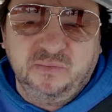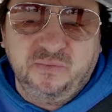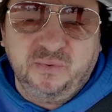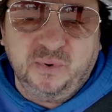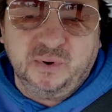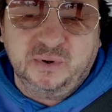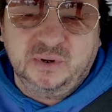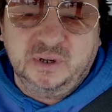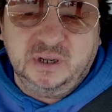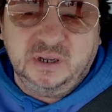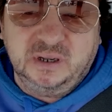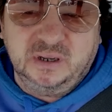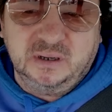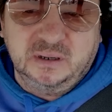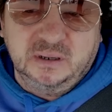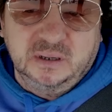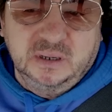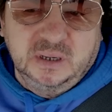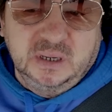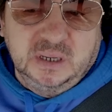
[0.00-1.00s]
4K.
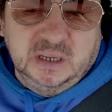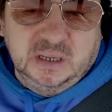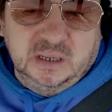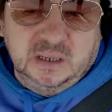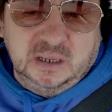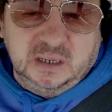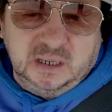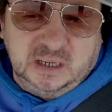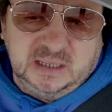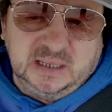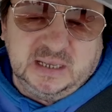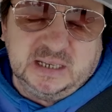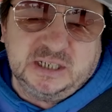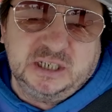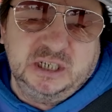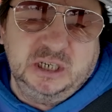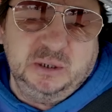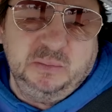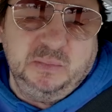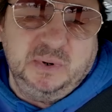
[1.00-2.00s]
And I
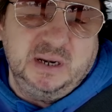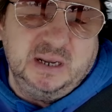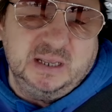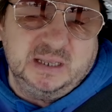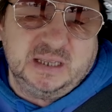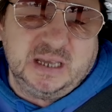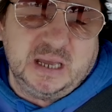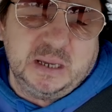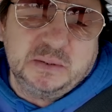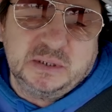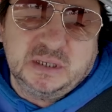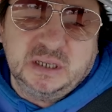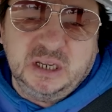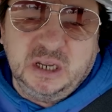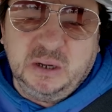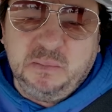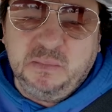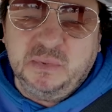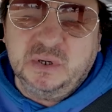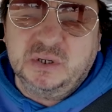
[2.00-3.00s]
see many times
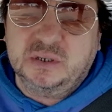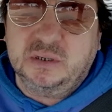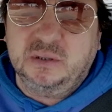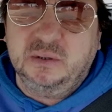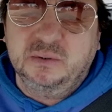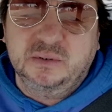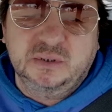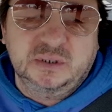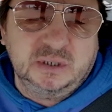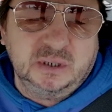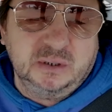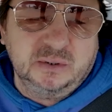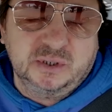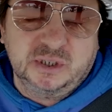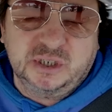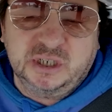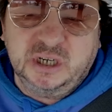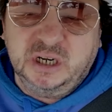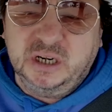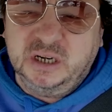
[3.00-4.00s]
the image looks so
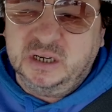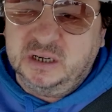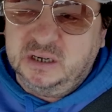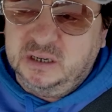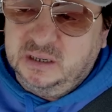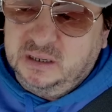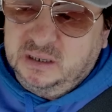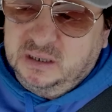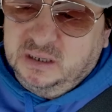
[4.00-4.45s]
shitty,